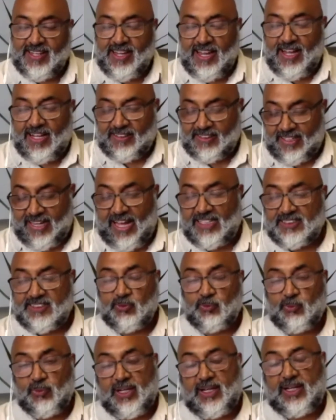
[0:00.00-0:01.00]
And then as
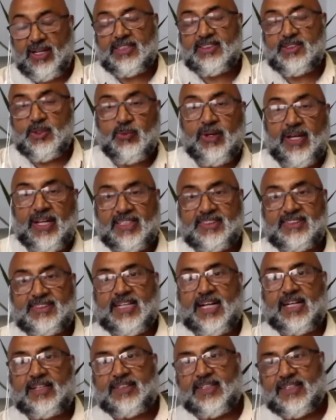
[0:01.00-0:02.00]
and when I
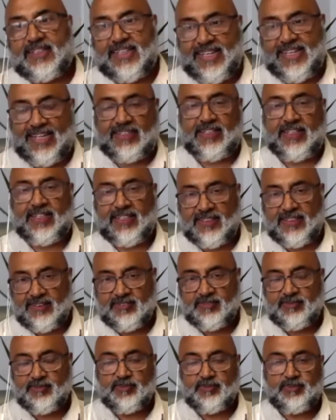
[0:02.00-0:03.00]
started getting
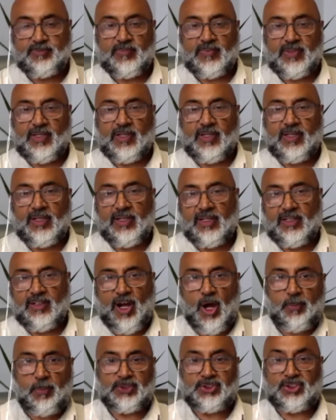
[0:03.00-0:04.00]

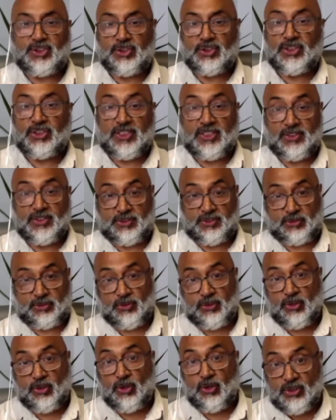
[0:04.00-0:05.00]
opportunities to
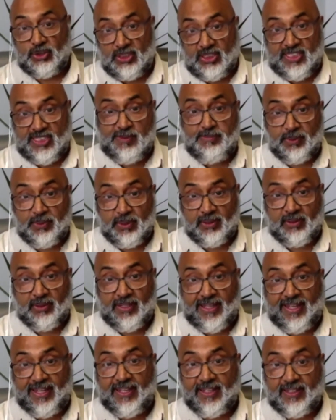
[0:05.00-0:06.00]
go deeper
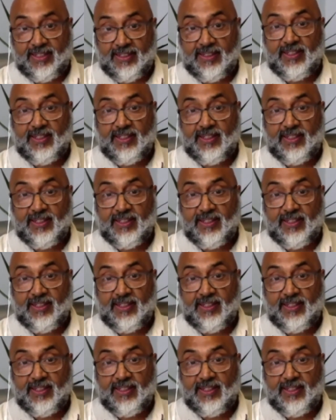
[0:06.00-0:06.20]
in